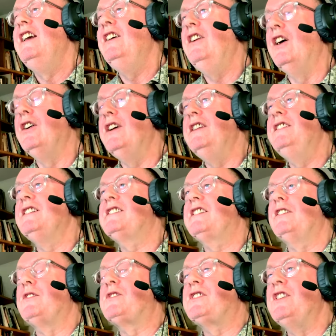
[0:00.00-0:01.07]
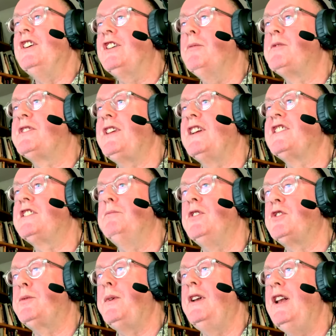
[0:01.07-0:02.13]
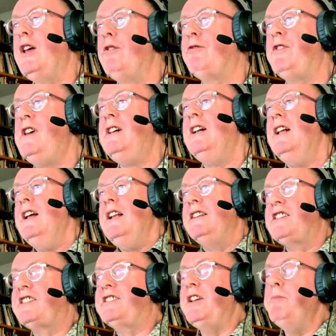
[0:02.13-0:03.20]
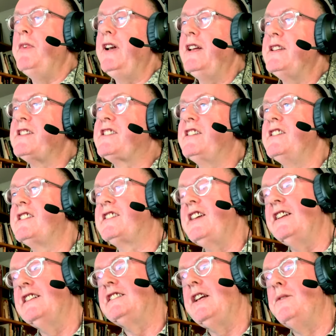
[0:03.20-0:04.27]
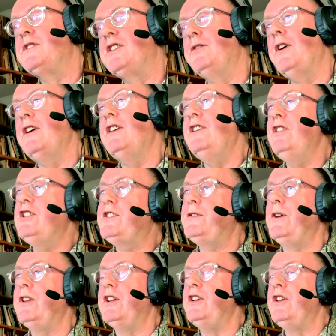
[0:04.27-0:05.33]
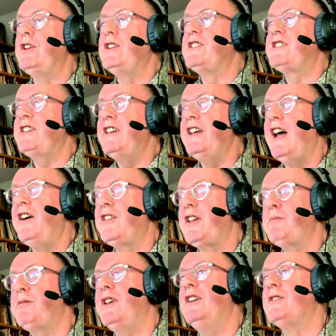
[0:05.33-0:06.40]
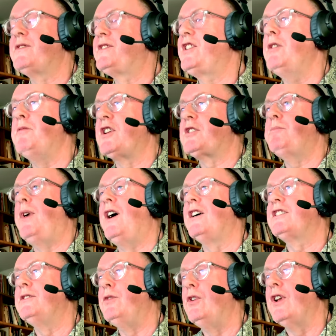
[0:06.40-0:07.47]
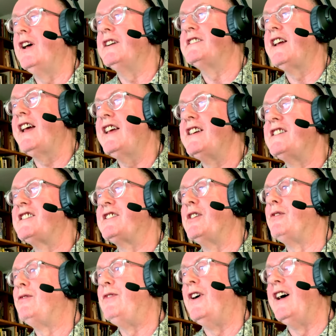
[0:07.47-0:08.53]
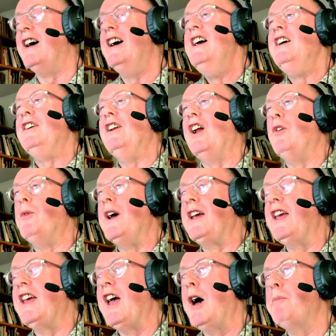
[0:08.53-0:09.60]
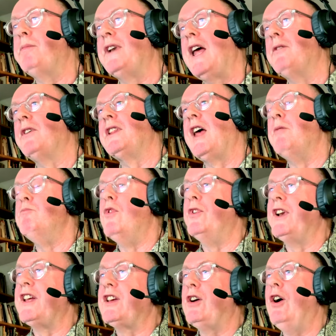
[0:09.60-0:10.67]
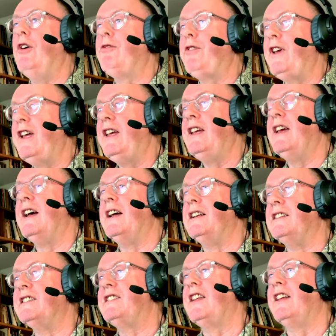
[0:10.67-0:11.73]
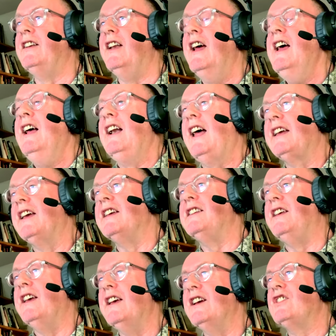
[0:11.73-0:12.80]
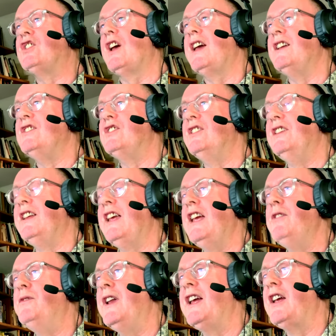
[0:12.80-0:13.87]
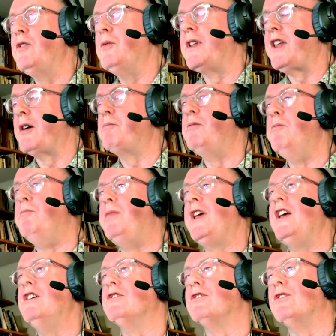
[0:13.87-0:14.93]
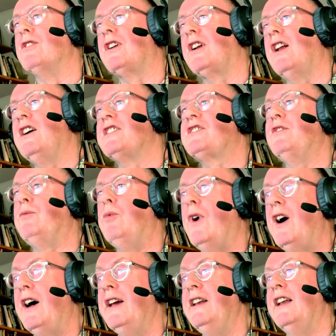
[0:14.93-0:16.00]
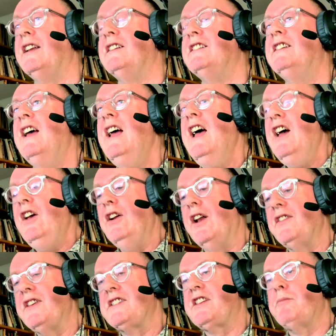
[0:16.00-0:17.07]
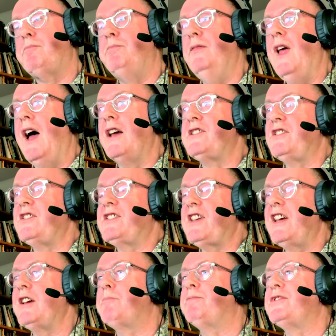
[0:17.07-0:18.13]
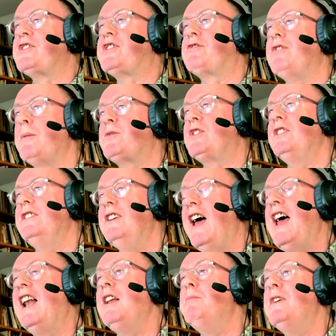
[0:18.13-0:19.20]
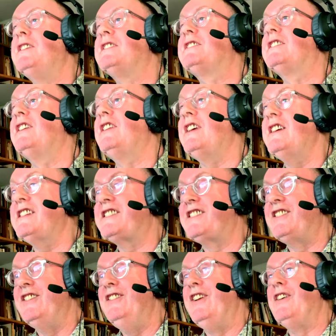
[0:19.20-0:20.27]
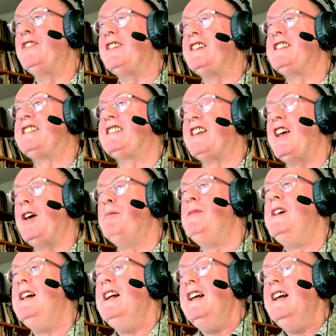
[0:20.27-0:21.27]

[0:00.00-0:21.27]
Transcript: you know, in this sort of circumstance in which we live, stimulants and sedatives are very useful, and you can see how they're kind of so much part of all our days of, you know, waking up and having that morning coffee, and then like a gear change in the evening with a beer or a glass of wine. And, you know, there's a as you say, a prescription element to this. You know, these stimulants